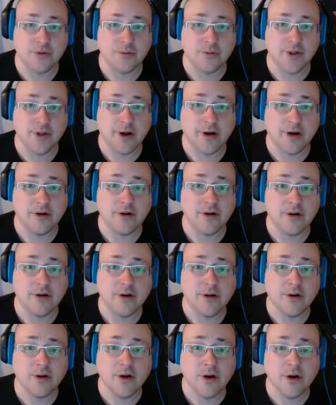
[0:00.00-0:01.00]
without
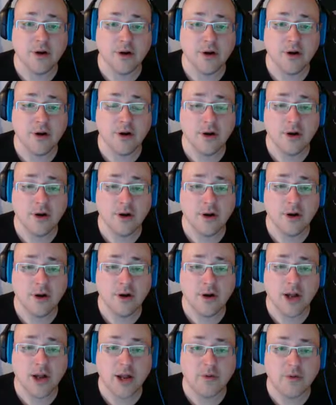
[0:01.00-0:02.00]

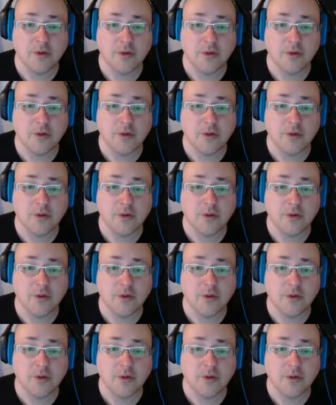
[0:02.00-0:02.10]
having to